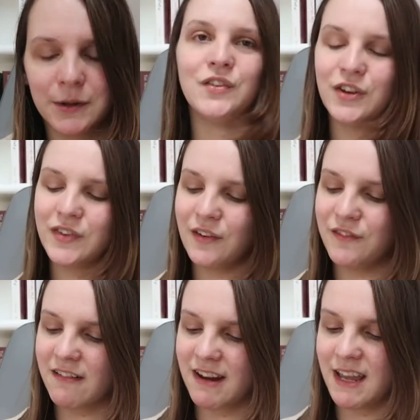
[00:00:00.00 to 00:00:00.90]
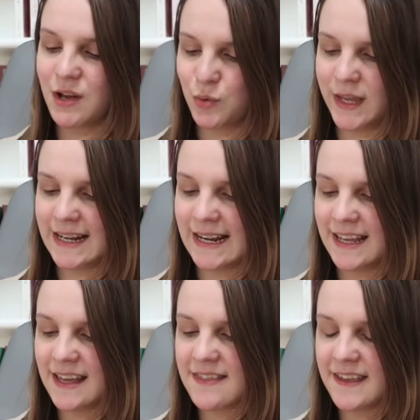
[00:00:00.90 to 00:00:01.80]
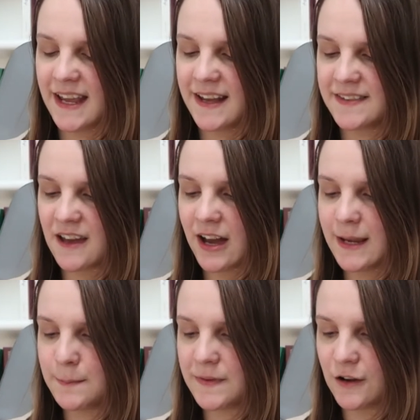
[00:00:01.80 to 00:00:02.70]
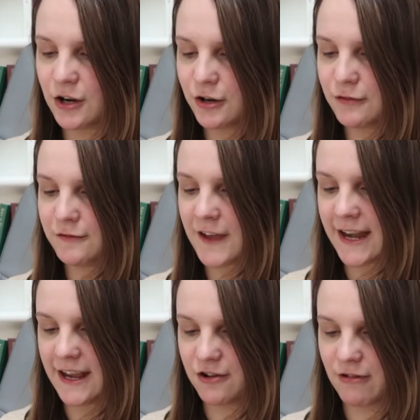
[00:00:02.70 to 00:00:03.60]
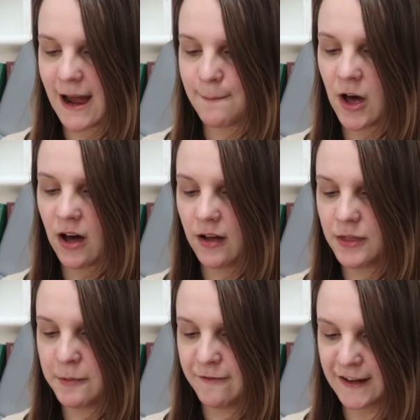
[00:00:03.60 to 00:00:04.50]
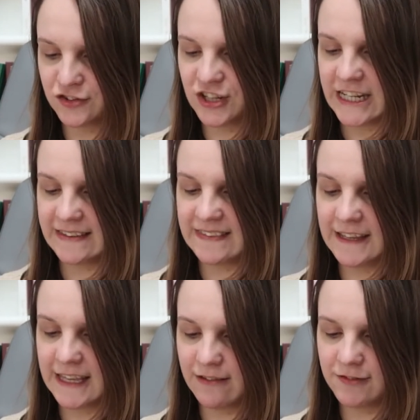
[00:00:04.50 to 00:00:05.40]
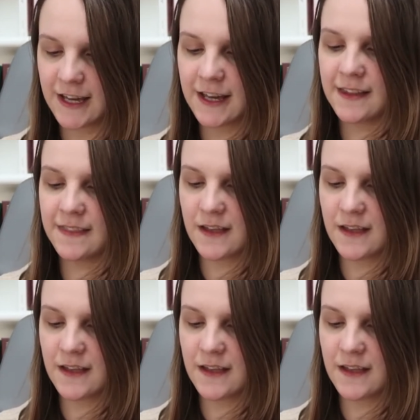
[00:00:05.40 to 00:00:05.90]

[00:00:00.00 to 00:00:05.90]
So just very quickly, the types of Enneagram are the perfectionist, the giver,